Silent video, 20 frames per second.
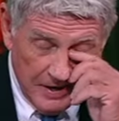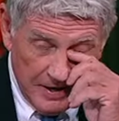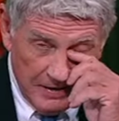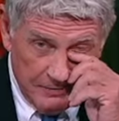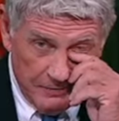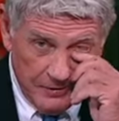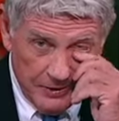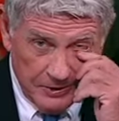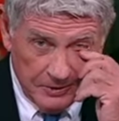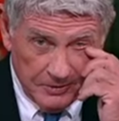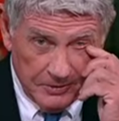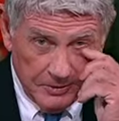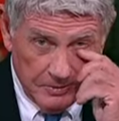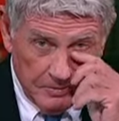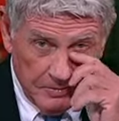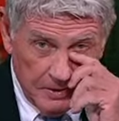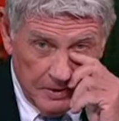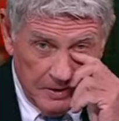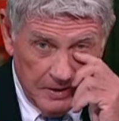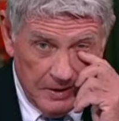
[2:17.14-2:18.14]
I, failed
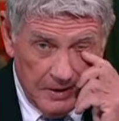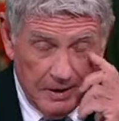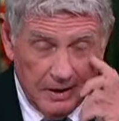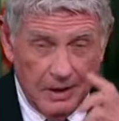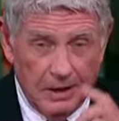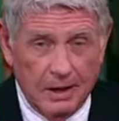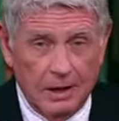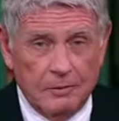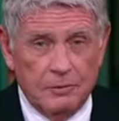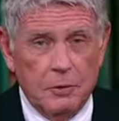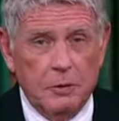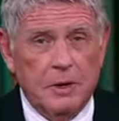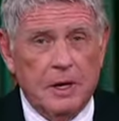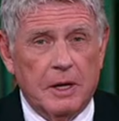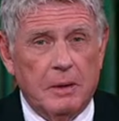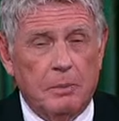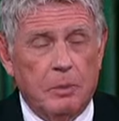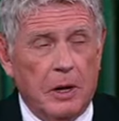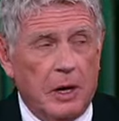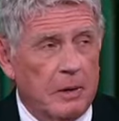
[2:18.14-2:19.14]
them. Uh, if you get
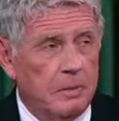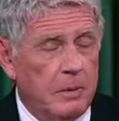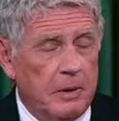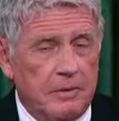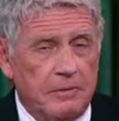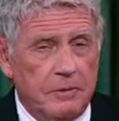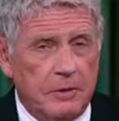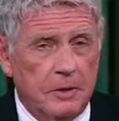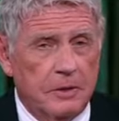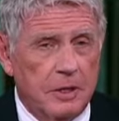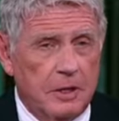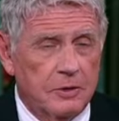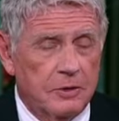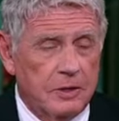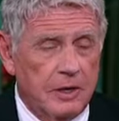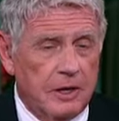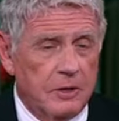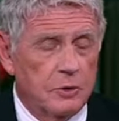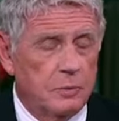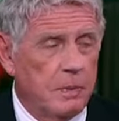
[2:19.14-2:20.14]
a block punt for a
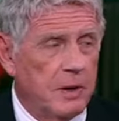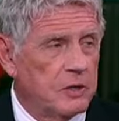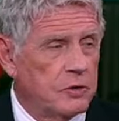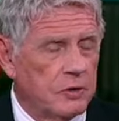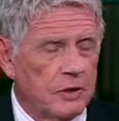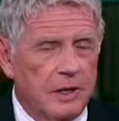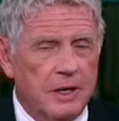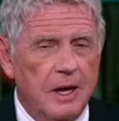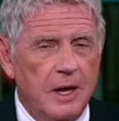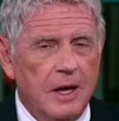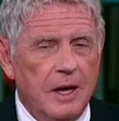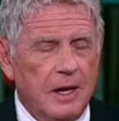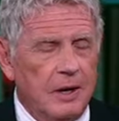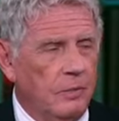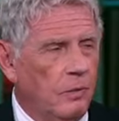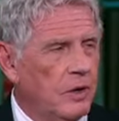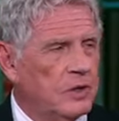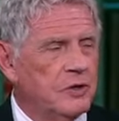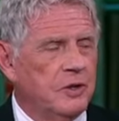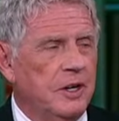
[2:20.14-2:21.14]
touchdown, especially, it
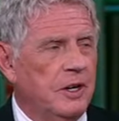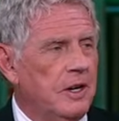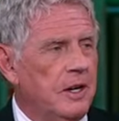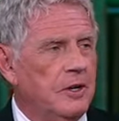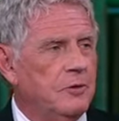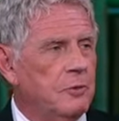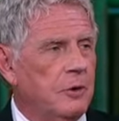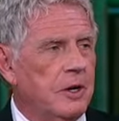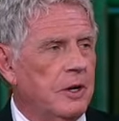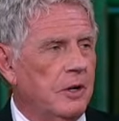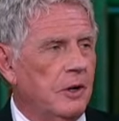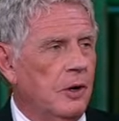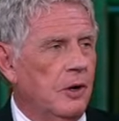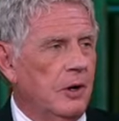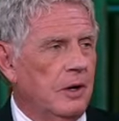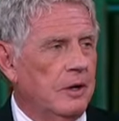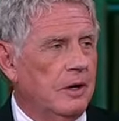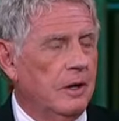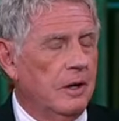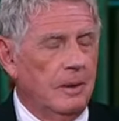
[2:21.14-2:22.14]
wasn't an intricate
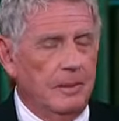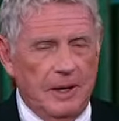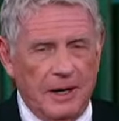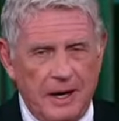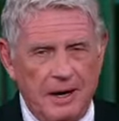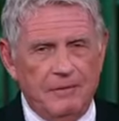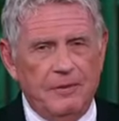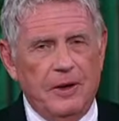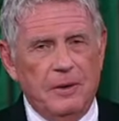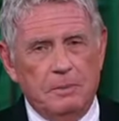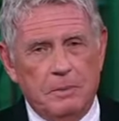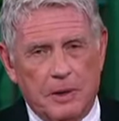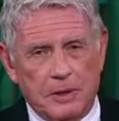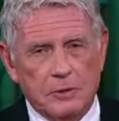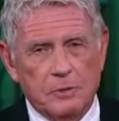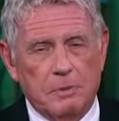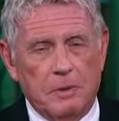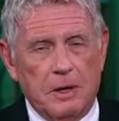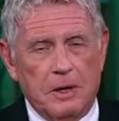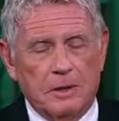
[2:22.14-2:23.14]
look. I mean, I've had
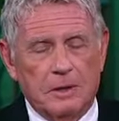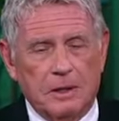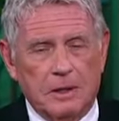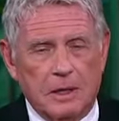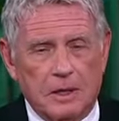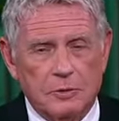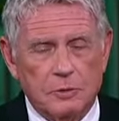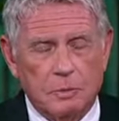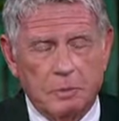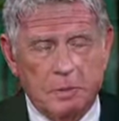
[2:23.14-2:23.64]
punts blocked against